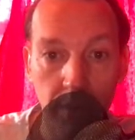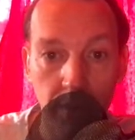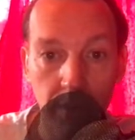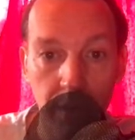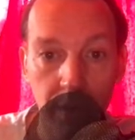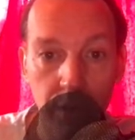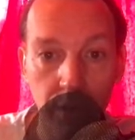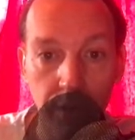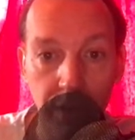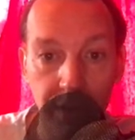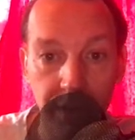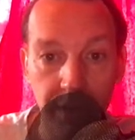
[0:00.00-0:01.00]
make
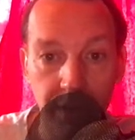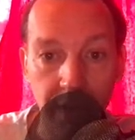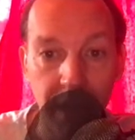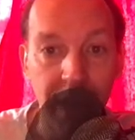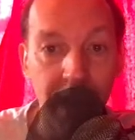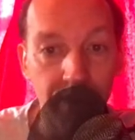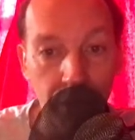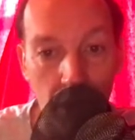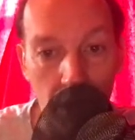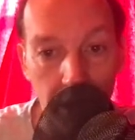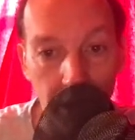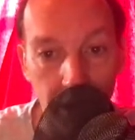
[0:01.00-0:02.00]
sure it's never
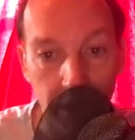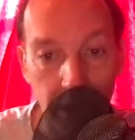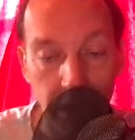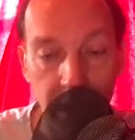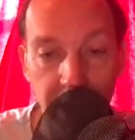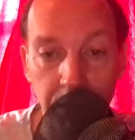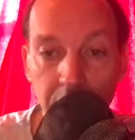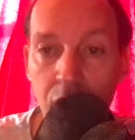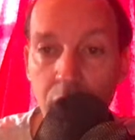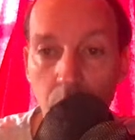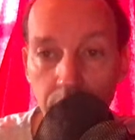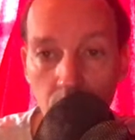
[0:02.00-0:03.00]
on,
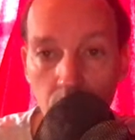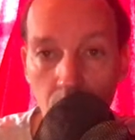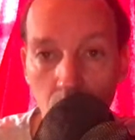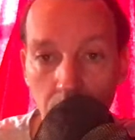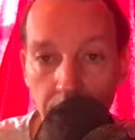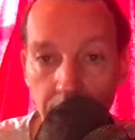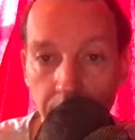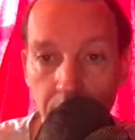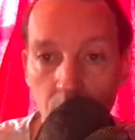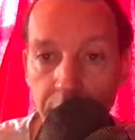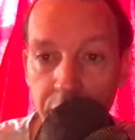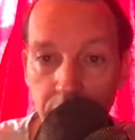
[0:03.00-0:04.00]
especially when you're recording. I
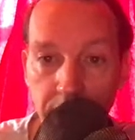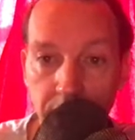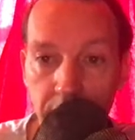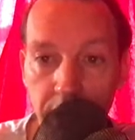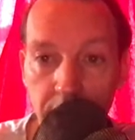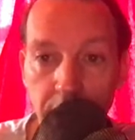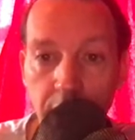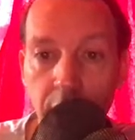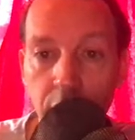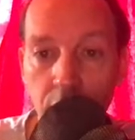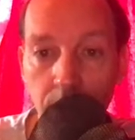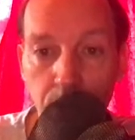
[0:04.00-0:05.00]
mean, once you're done,
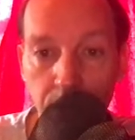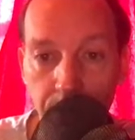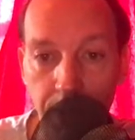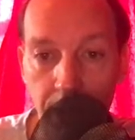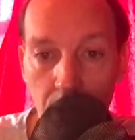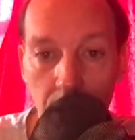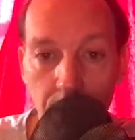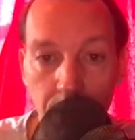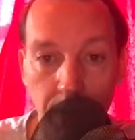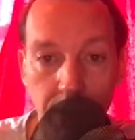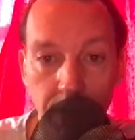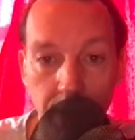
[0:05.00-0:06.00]
you can put it back on,
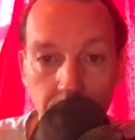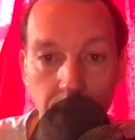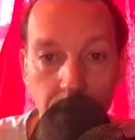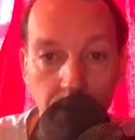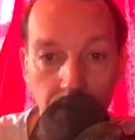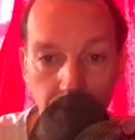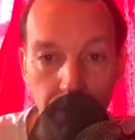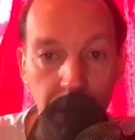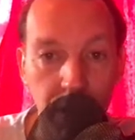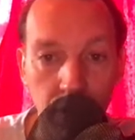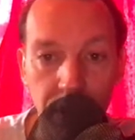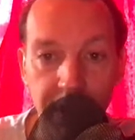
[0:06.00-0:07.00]
but
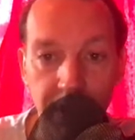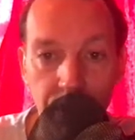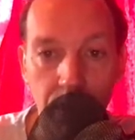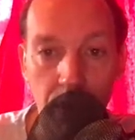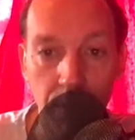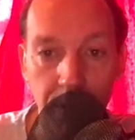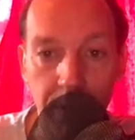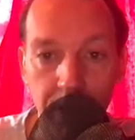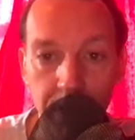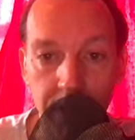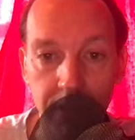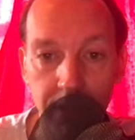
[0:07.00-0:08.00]
make sure it's never on
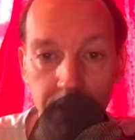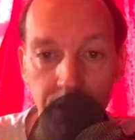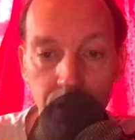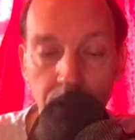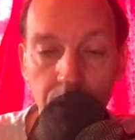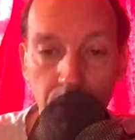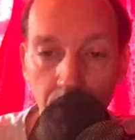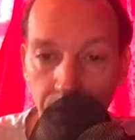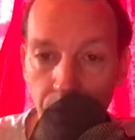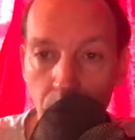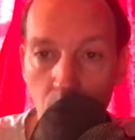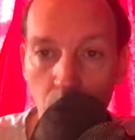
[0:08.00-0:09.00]
because if you're in the middle
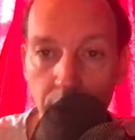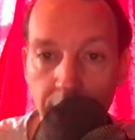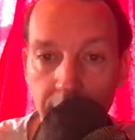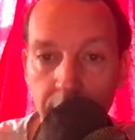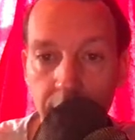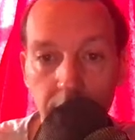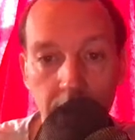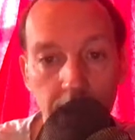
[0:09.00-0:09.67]
of a recording and